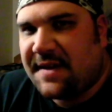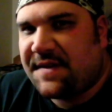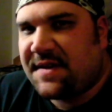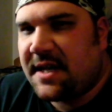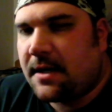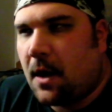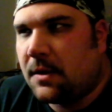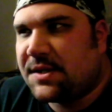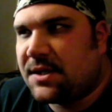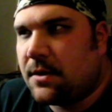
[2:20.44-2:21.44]
think
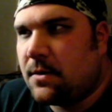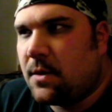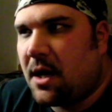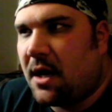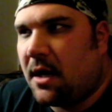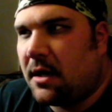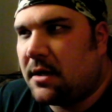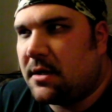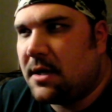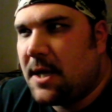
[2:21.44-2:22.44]

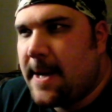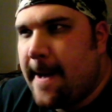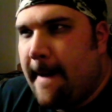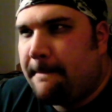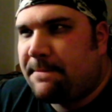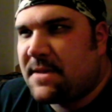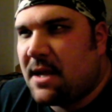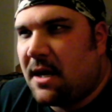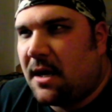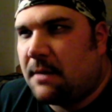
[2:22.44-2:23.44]
also
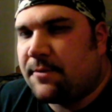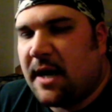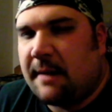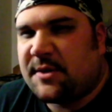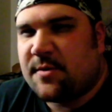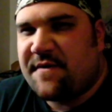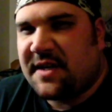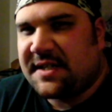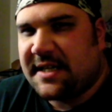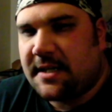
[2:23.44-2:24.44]
perhaps
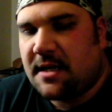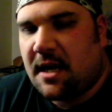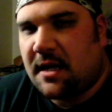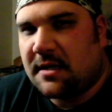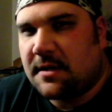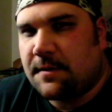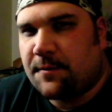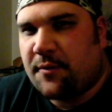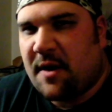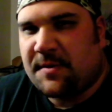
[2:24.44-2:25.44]
revisiting
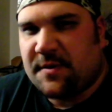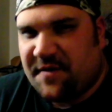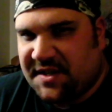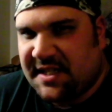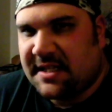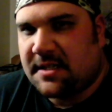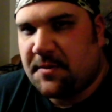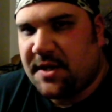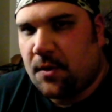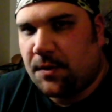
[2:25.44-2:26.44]
some
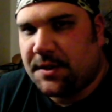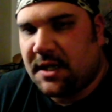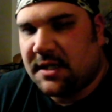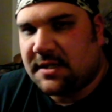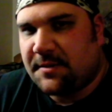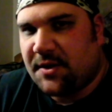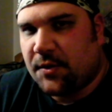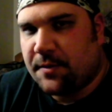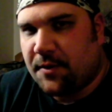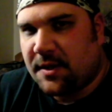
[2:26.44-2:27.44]
of the
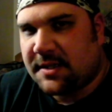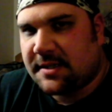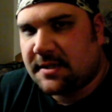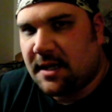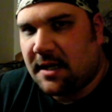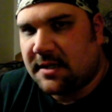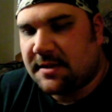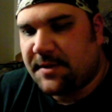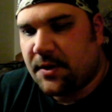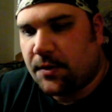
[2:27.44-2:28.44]
older books,
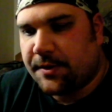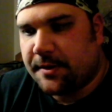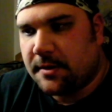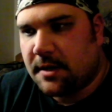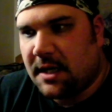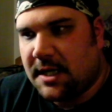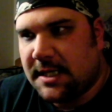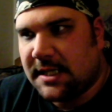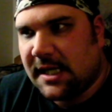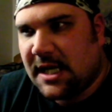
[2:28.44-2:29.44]
some of the
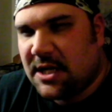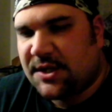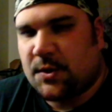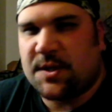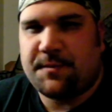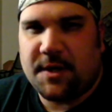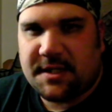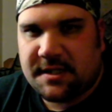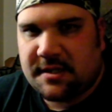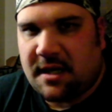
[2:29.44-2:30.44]
older source
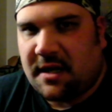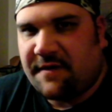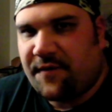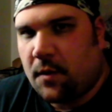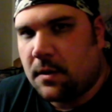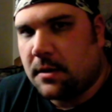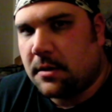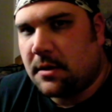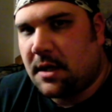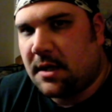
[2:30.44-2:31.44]
books
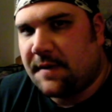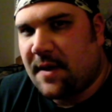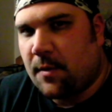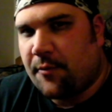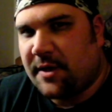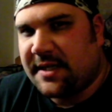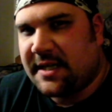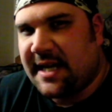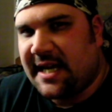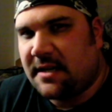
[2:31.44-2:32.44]
that were
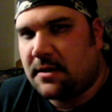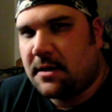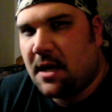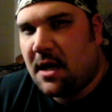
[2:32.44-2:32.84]
printed in